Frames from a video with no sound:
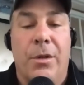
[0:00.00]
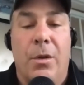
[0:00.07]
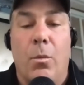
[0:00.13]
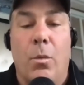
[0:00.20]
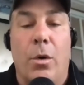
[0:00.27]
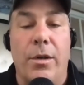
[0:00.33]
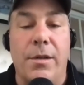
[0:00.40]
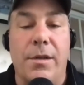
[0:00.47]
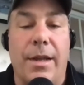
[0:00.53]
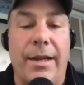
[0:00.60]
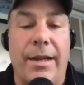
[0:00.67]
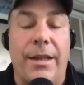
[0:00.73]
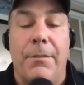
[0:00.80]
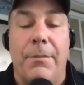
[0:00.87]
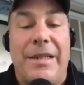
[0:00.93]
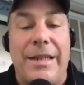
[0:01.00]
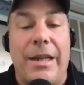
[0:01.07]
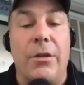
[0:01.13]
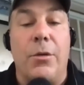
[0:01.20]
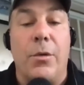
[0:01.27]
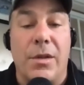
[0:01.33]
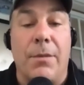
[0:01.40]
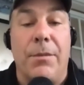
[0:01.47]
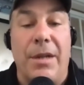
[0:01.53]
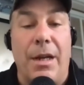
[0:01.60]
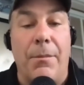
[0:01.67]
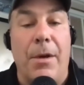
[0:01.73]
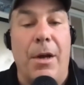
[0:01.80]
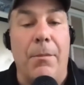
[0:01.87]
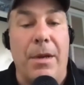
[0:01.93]
words like, let me tell you something
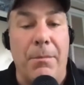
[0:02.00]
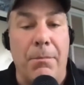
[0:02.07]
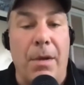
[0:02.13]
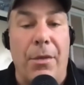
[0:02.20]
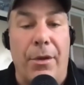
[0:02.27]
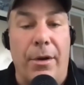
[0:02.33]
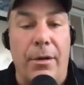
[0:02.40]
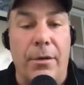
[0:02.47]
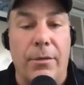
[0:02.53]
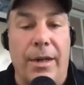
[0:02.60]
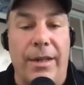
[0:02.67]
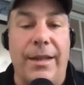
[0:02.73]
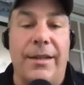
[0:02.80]
about my mother, right?